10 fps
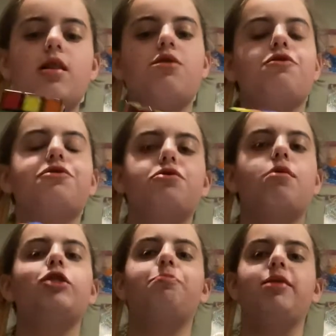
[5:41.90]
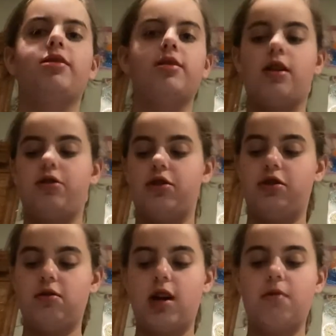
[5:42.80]
There's no edge pieces there, so you
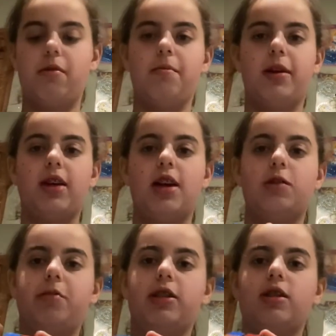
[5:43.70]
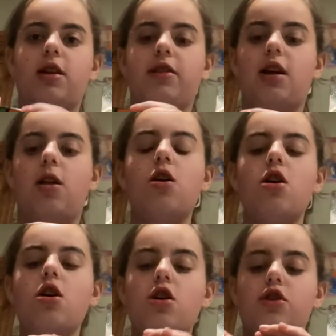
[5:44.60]
don't got to worry about the edge pieces on the yellow.
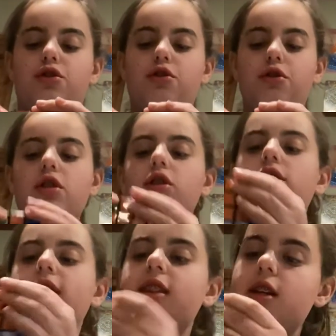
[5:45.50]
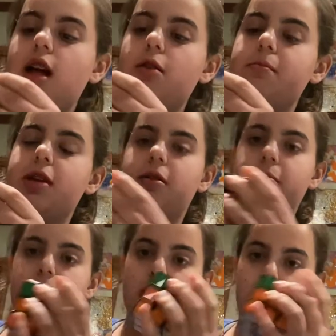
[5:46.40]
So you're going to look at the yellow
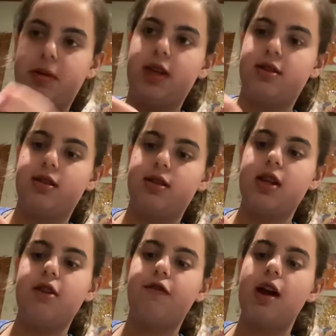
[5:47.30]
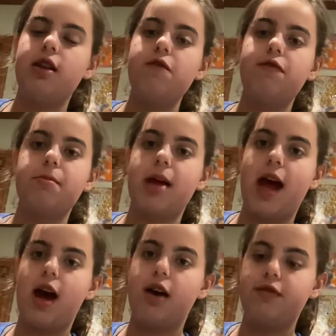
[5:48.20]
middle pieces, and if any of them
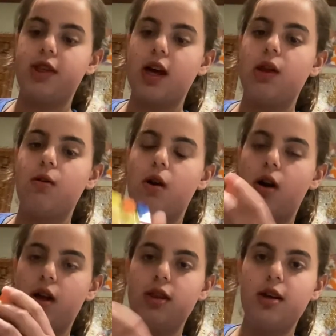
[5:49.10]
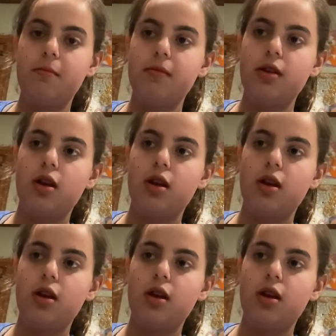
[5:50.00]
have yellow on them,